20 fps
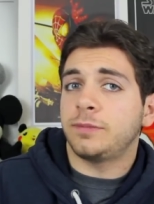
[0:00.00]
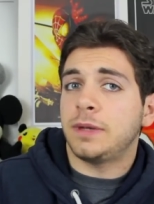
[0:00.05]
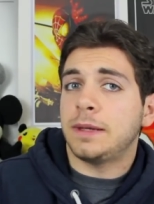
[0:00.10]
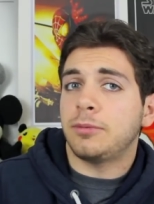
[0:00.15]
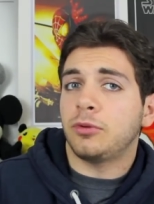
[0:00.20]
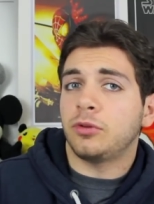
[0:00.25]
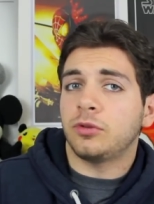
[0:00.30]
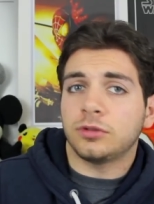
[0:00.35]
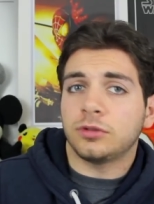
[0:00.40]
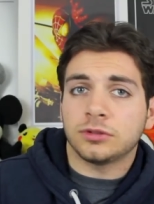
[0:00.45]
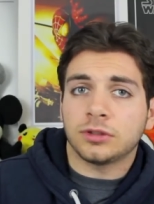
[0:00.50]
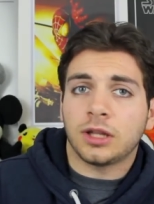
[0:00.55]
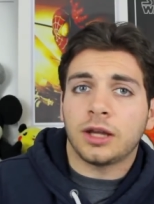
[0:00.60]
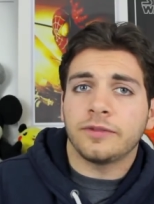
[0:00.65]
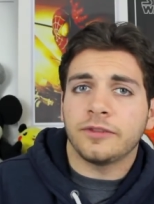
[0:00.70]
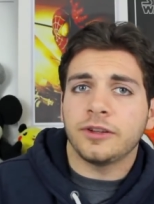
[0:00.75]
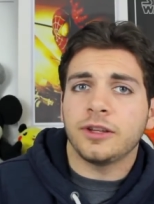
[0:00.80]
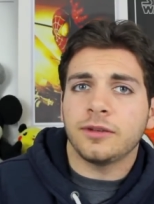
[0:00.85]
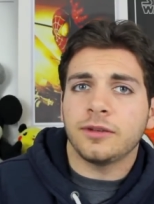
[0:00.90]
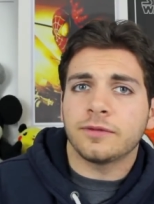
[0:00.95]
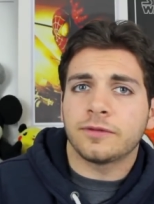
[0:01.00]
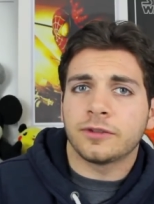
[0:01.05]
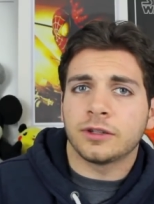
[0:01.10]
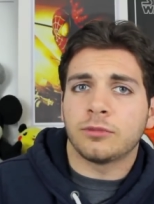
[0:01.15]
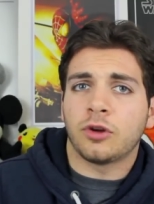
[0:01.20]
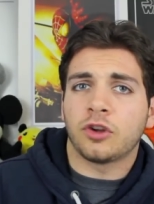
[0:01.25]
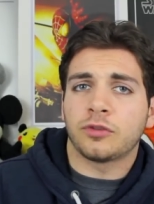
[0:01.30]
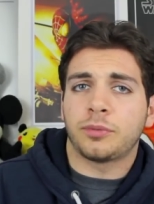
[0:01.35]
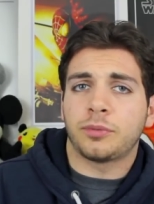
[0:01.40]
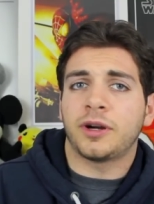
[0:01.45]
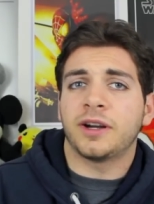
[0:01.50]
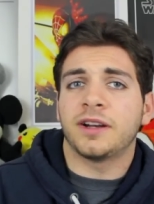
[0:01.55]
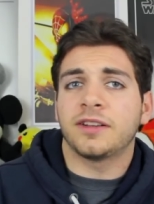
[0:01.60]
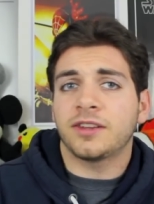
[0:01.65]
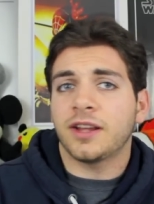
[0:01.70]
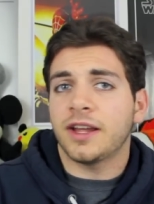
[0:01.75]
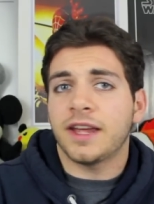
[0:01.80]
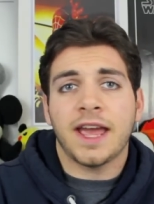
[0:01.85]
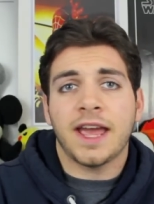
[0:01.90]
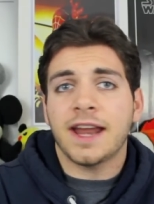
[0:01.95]
People love it for the most
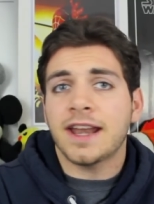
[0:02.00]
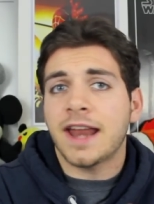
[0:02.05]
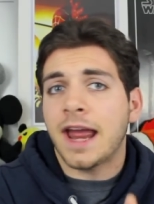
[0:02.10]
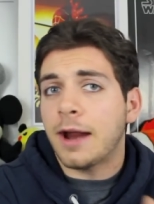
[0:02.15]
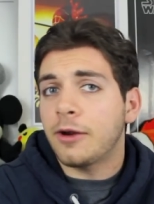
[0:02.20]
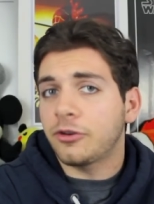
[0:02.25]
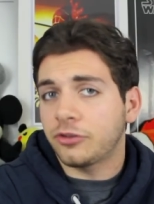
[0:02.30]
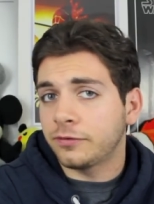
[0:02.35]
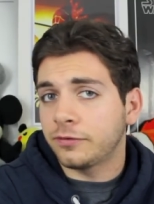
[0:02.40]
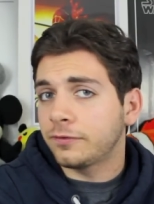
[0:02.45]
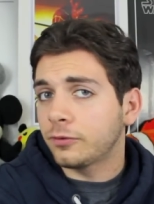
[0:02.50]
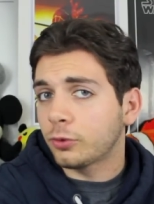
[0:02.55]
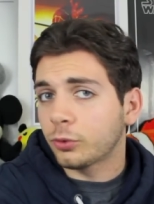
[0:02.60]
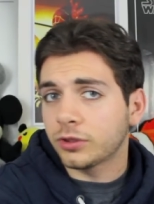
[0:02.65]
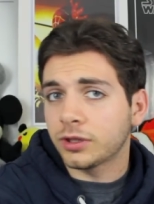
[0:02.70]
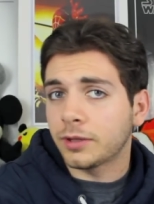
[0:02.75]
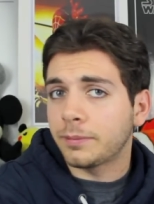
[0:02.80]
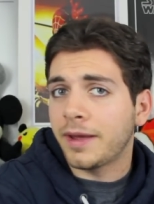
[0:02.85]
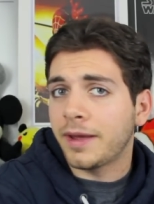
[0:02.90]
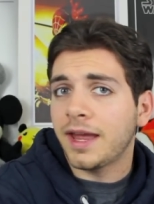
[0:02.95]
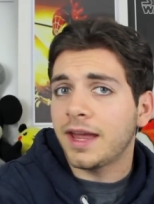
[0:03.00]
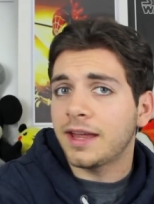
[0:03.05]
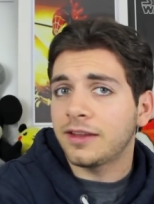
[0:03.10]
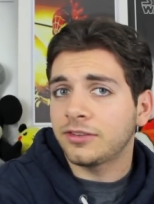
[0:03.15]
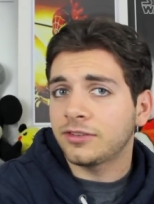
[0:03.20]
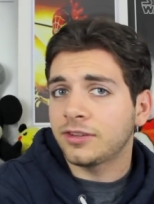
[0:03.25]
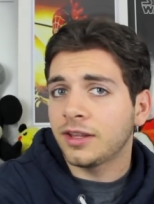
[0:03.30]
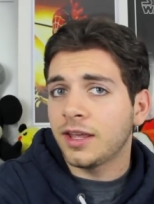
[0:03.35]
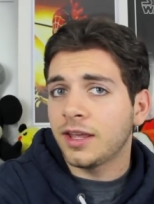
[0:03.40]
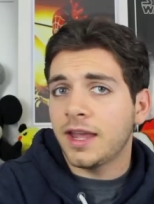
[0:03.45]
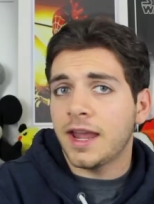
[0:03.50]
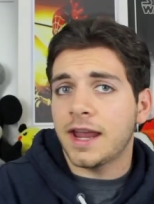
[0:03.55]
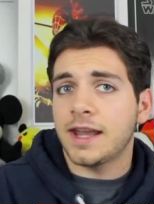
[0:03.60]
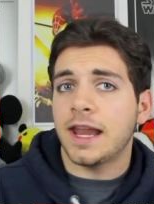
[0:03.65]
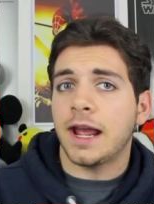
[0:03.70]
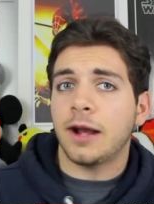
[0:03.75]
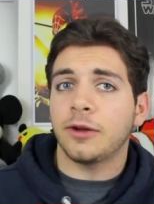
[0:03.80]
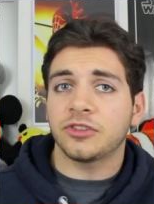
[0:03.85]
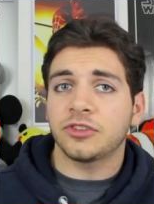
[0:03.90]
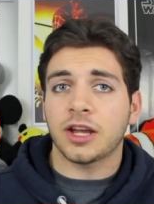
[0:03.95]
part. It had Harrison Ford in the past, and
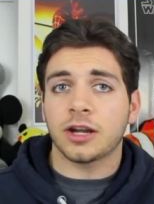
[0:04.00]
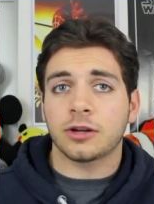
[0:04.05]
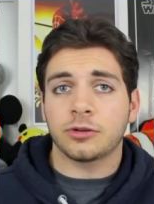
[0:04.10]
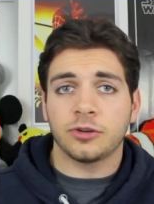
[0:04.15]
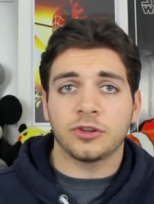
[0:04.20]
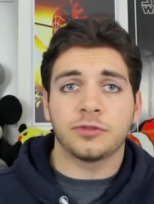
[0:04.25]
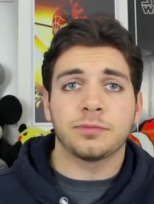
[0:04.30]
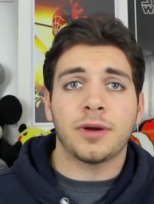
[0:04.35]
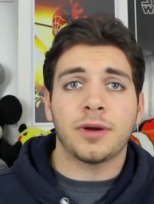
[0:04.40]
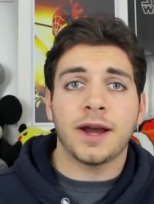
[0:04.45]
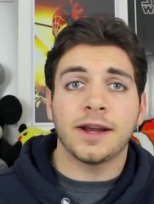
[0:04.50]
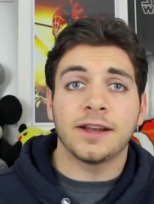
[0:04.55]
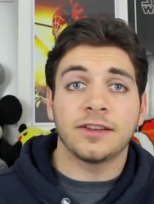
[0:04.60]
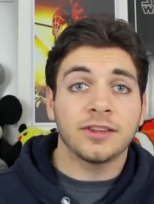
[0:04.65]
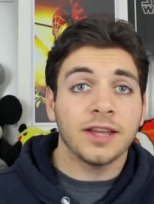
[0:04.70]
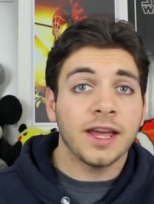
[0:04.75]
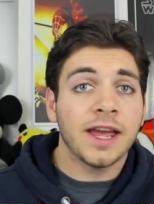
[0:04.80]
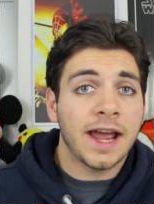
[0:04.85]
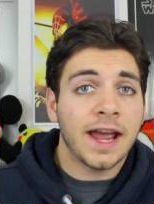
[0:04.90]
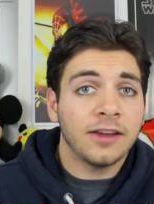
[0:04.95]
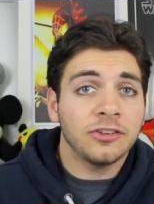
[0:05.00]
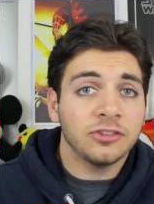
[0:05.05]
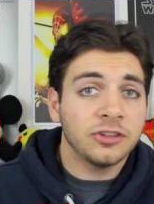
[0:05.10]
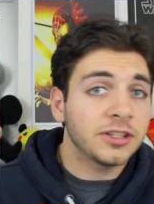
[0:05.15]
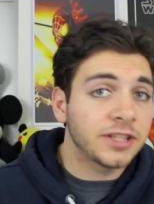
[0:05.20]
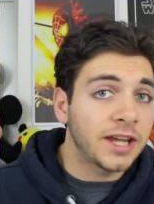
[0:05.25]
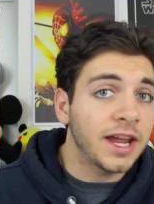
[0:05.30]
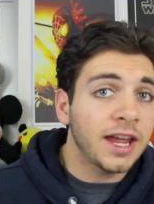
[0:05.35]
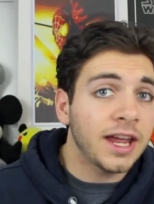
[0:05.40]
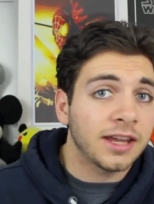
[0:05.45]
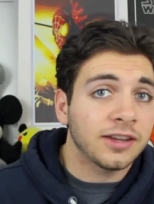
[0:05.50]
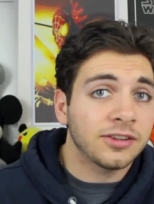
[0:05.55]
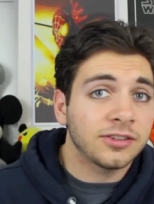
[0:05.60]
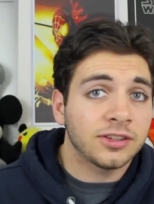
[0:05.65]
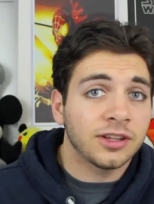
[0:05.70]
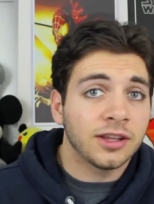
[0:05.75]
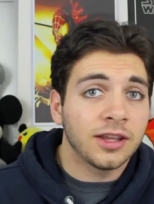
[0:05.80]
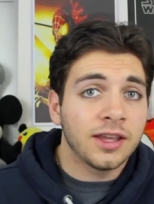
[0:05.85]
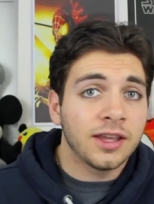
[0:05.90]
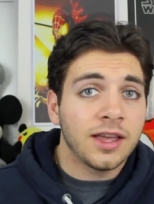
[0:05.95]
now it's got Chris Pine. It has a good
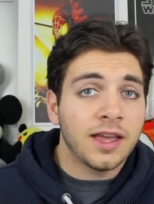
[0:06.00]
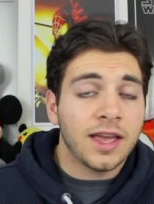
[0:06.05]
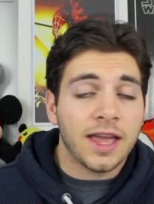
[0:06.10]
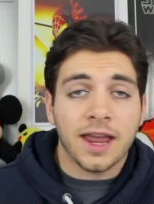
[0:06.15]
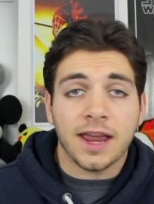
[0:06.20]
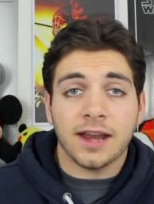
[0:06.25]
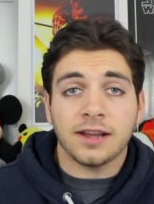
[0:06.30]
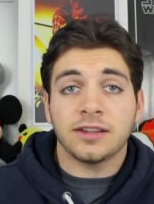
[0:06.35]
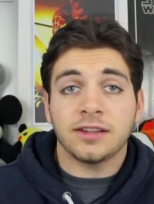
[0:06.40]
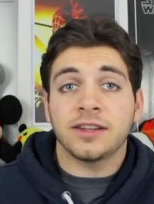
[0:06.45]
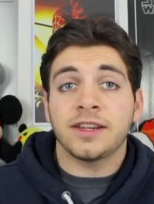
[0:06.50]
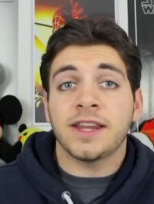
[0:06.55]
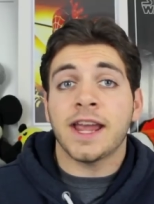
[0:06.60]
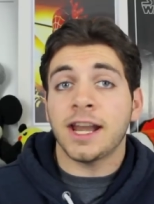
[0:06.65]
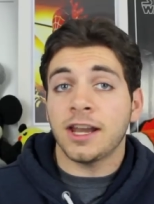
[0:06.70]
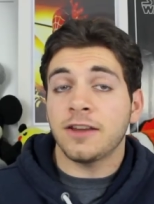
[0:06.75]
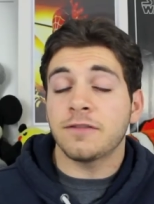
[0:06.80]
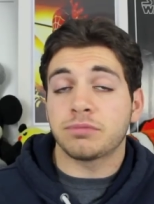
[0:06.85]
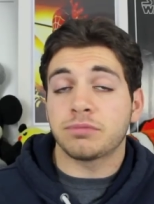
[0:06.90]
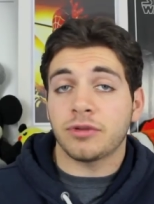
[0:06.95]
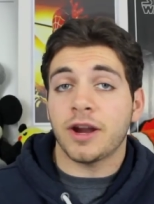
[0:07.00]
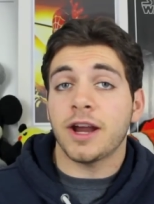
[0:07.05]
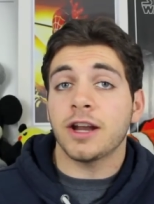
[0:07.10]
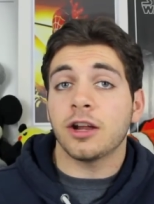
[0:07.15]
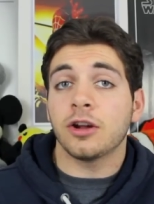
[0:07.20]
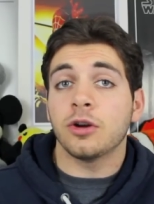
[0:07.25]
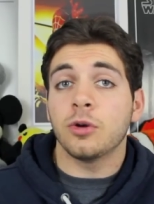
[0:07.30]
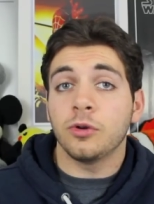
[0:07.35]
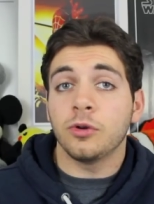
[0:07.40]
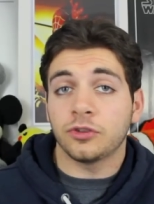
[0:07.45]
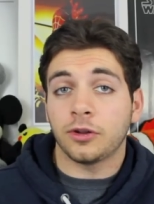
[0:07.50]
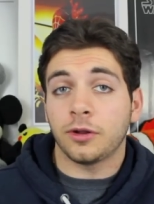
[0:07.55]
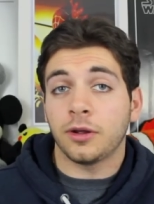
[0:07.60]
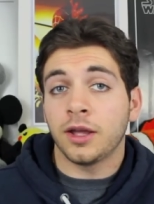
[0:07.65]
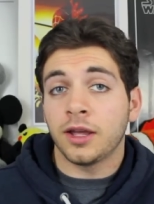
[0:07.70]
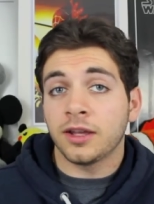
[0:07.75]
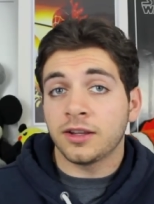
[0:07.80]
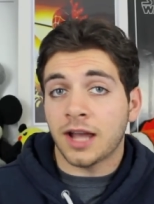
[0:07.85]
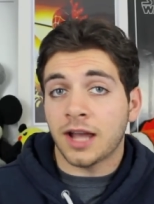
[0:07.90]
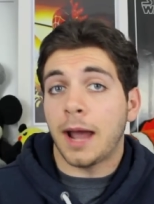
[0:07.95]
cast, and Kenneth Branagh, who is a
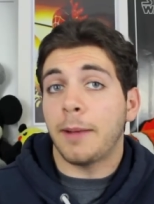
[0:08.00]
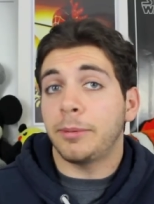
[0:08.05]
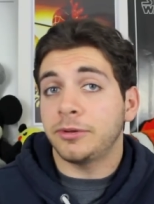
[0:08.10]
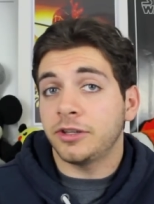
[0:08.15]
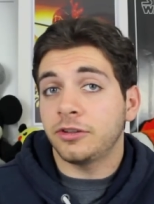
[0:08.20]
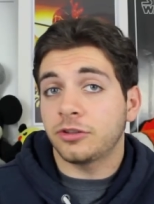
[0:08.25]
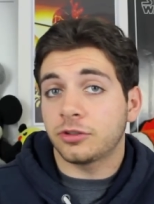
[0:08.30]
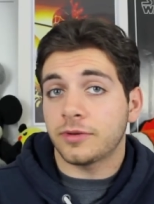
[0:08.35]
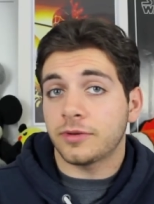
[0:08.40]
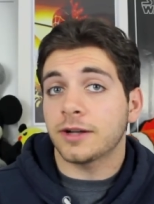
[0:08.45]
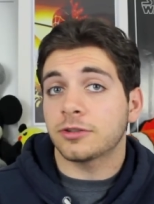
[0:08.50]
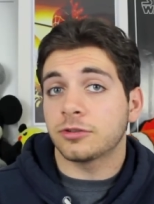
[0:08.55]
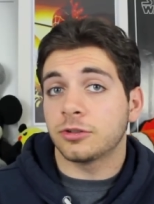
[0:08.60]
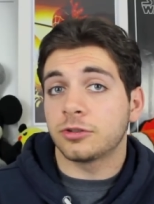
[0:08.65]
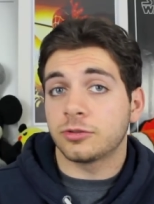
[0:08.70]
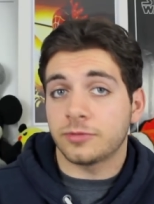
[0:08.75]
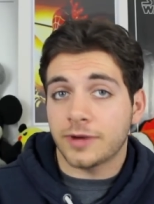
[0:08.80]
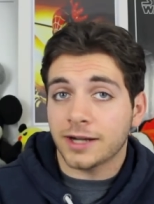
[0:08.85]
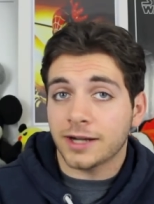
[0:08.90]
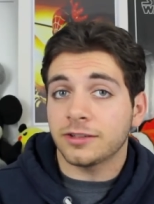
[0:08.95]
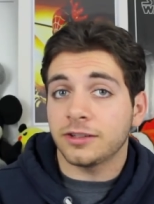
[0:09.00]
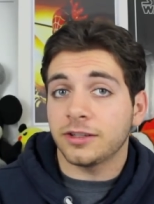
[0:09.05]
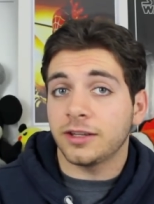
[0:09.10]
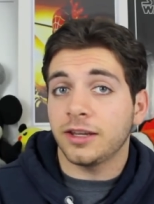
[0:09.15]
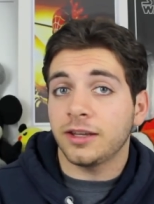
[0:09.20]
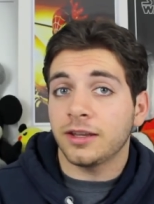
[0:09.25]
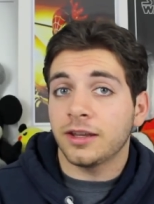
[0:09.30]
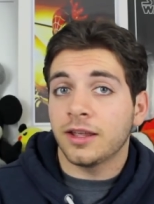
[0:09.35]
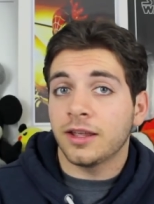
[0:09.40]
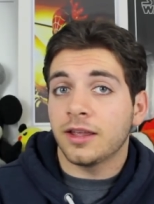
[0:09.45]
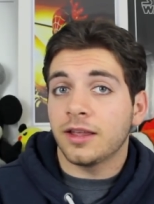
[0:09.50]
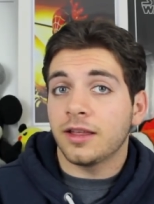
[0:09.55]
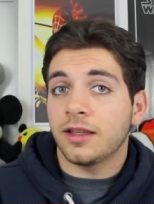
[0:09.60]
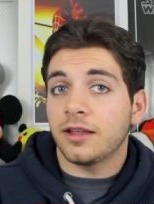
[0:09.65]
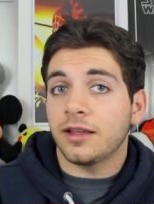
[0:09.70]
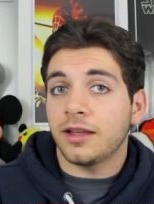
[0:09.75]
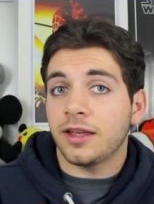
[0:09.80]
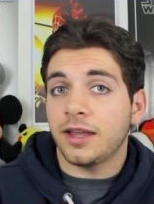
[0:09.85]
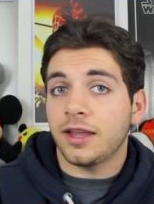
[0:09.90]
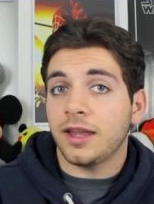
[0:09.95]
competent director, directed it,
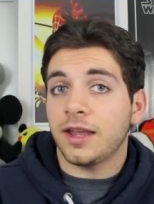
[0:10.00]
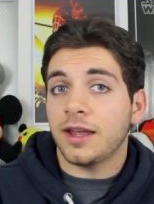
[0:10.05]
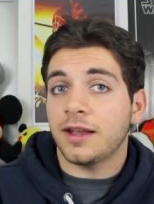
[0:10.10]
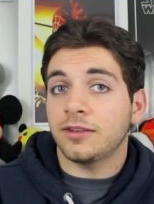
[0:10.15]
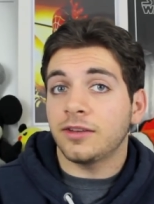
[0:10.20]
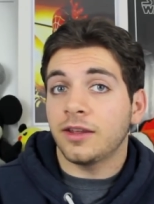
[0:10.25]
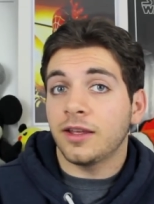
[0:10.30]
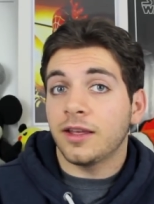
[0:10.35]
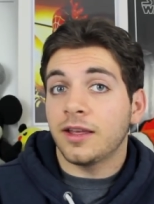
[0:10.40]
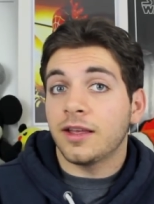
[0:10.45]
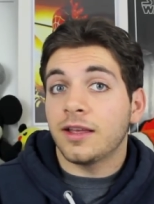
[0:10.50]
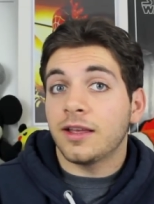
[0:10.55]
and